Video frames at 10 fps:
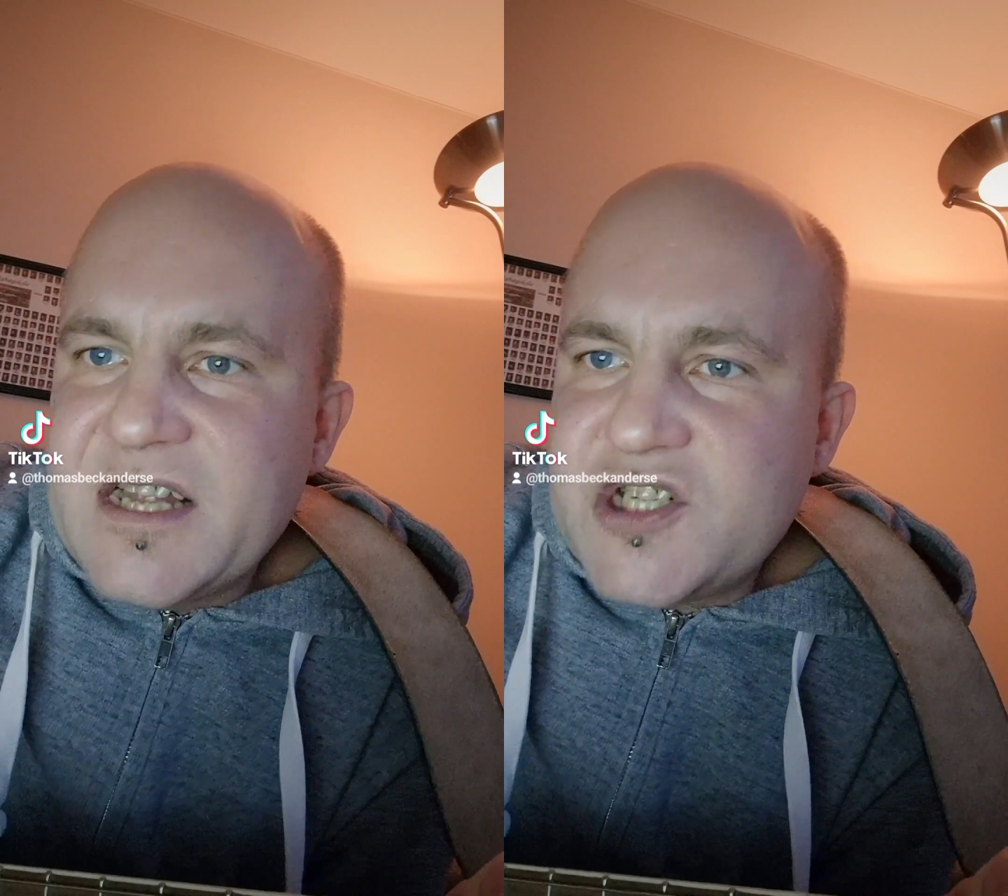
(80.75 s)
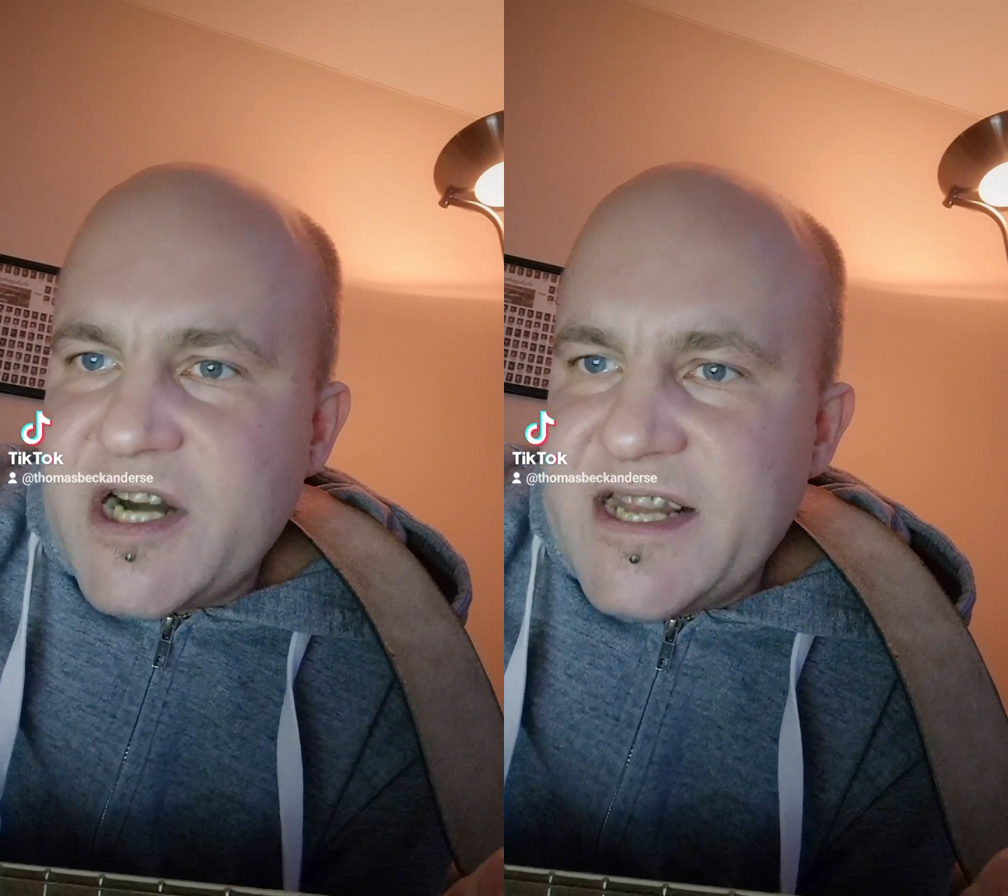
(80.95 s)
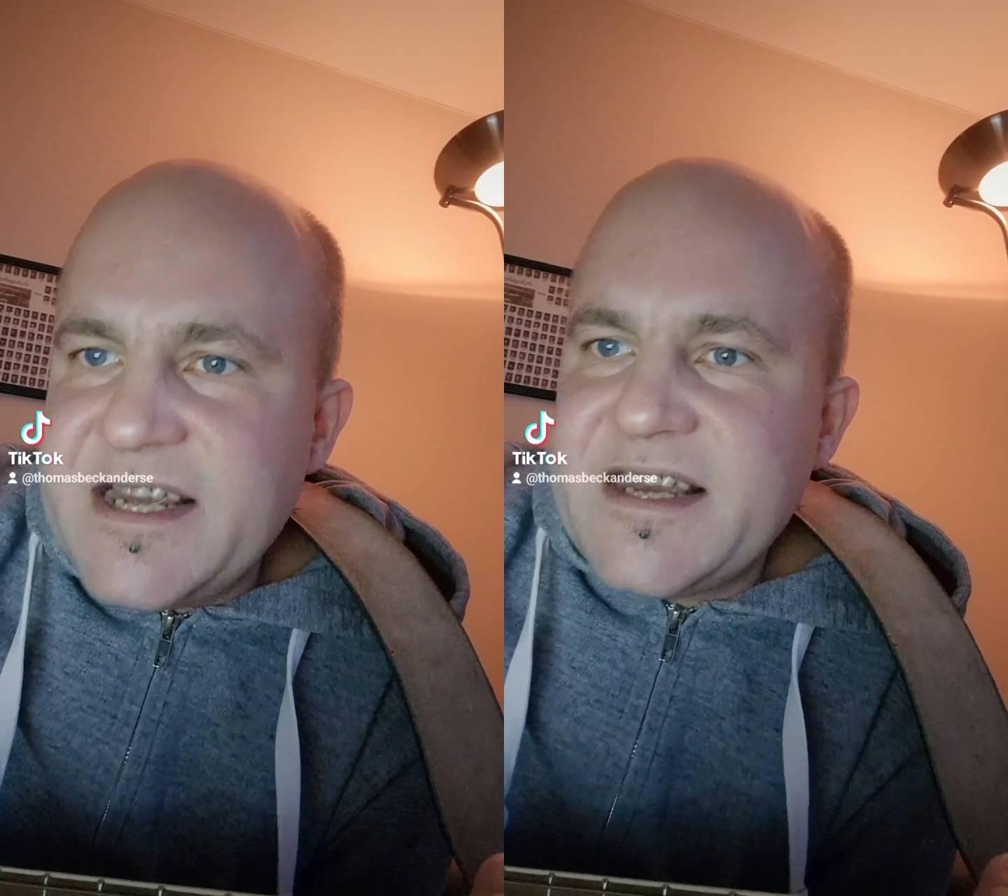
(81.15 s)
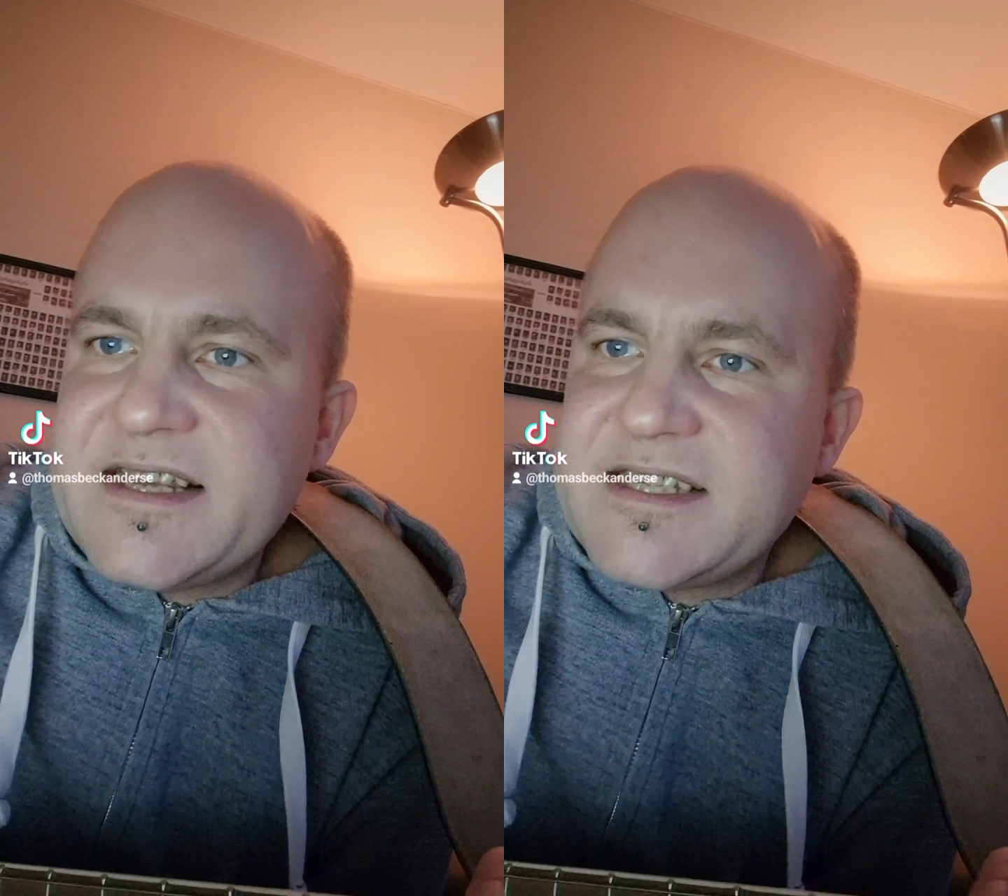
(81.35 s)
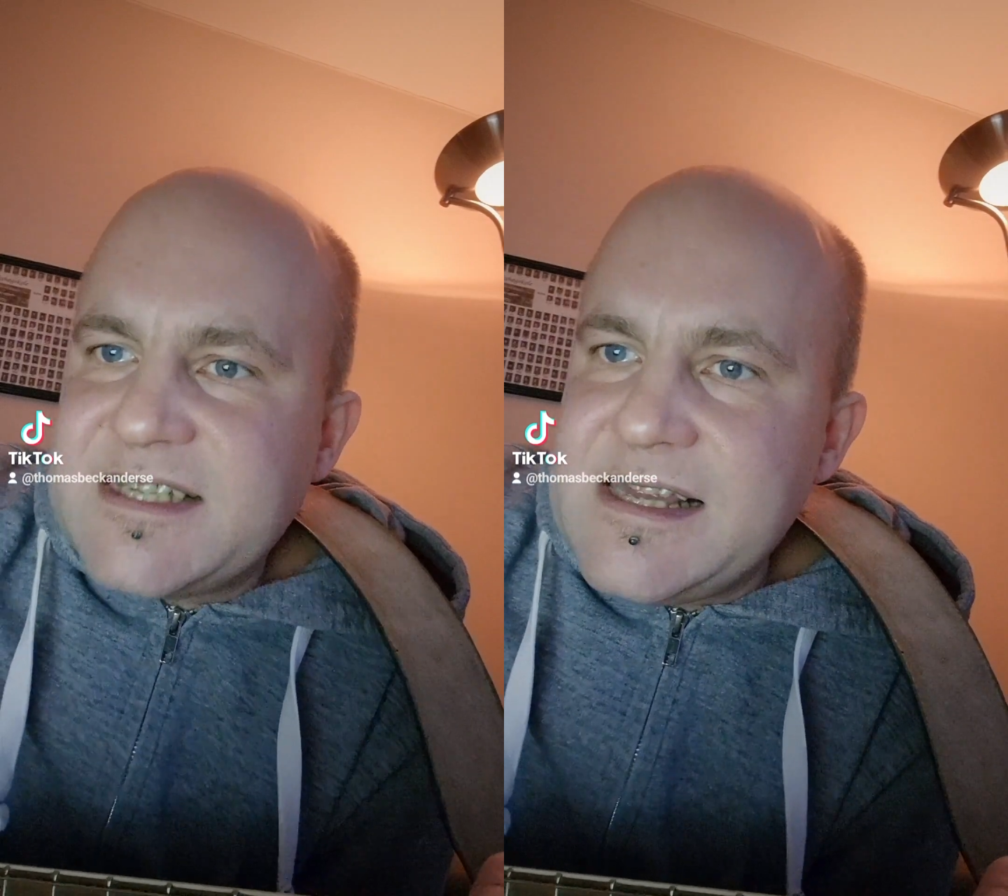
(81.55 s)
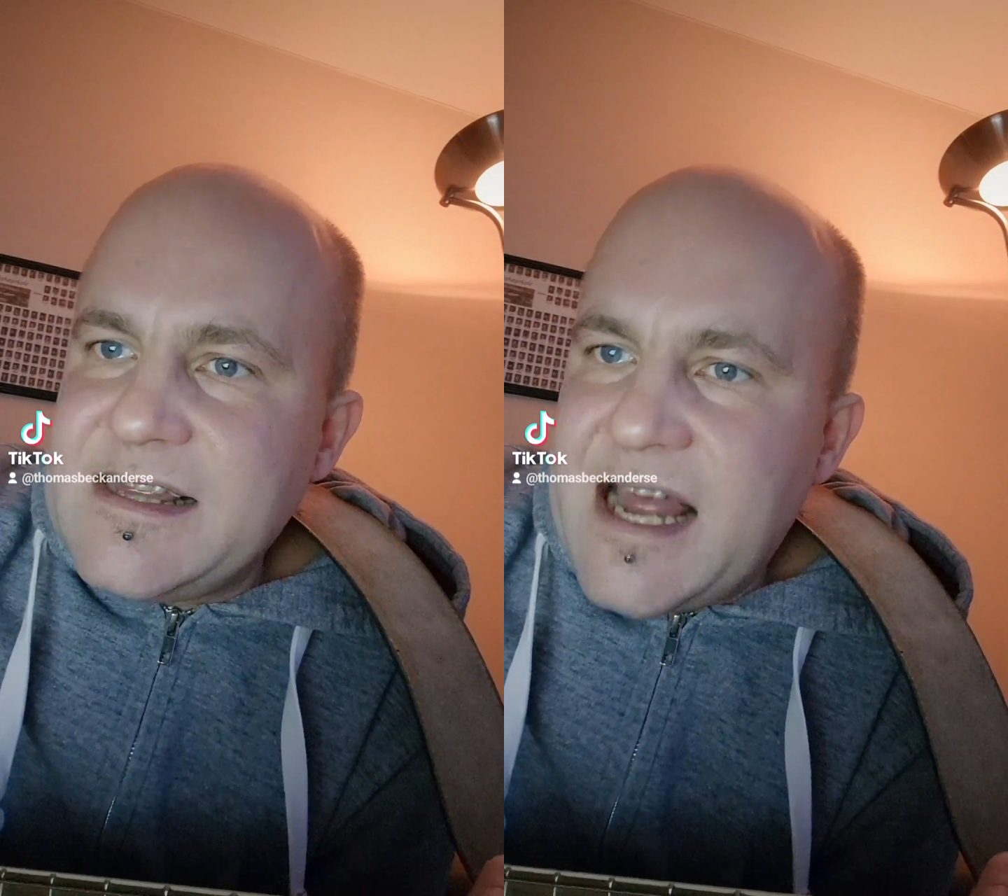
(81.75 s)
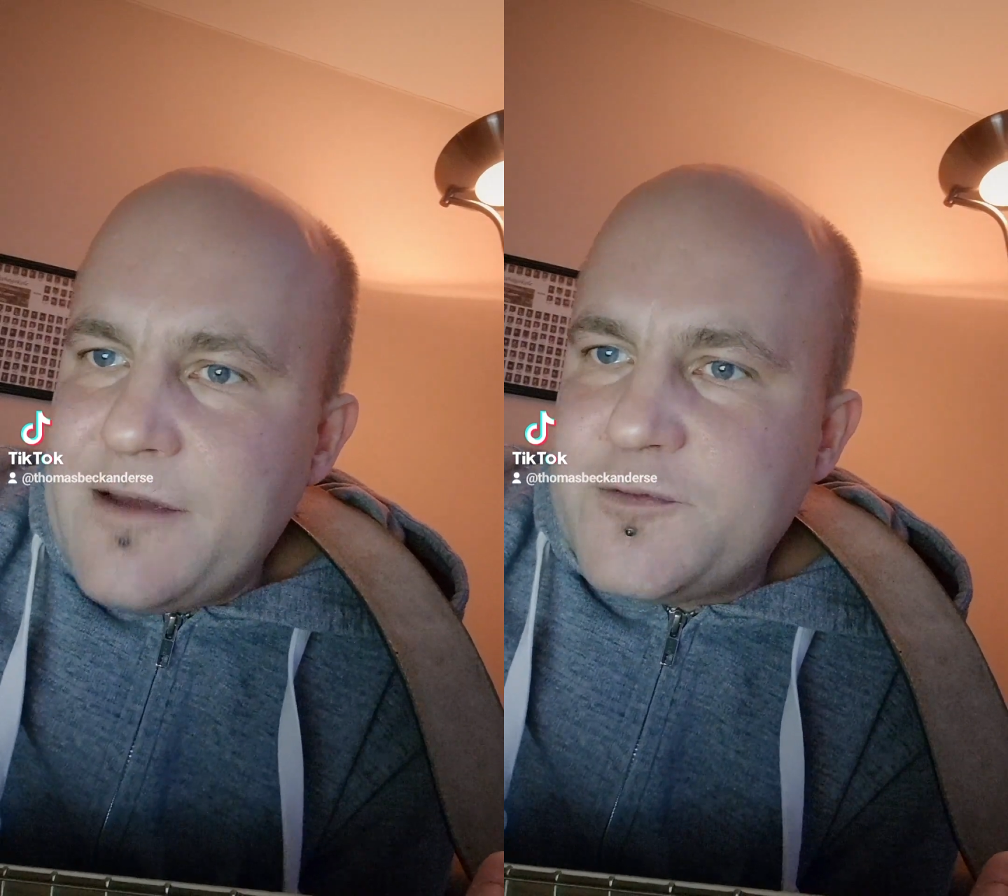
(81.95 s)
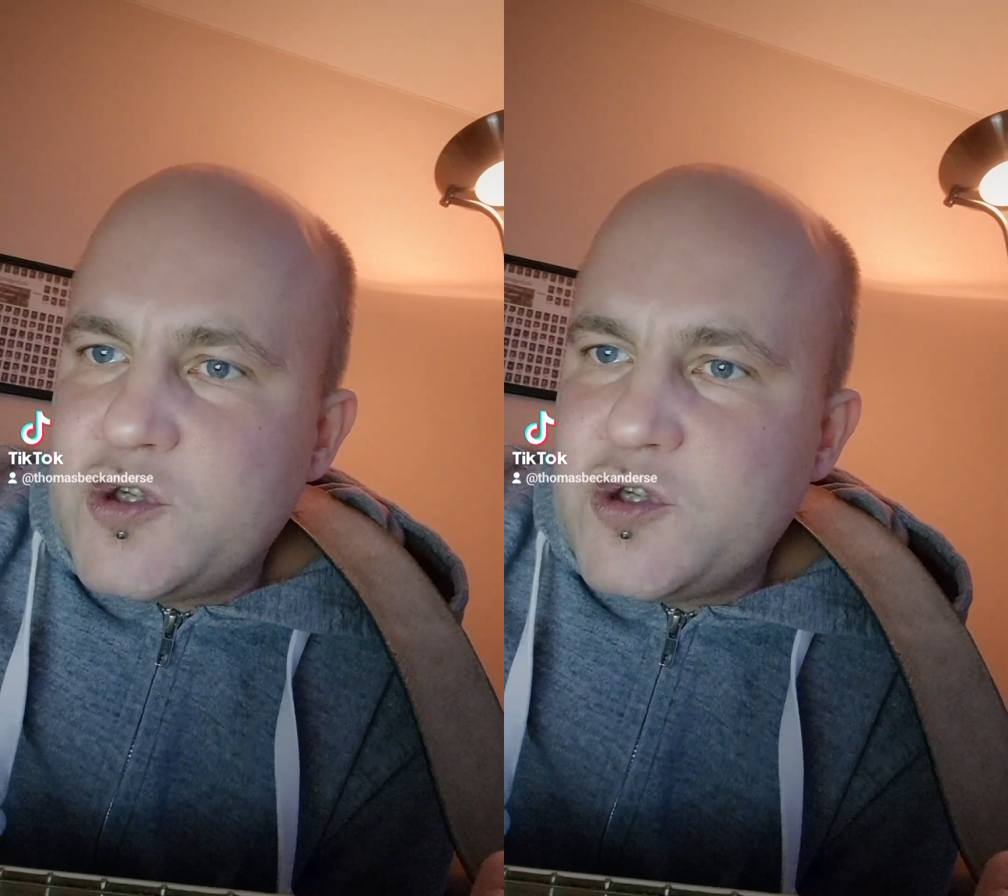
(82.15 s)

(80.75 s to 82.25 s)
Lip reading: Trade his life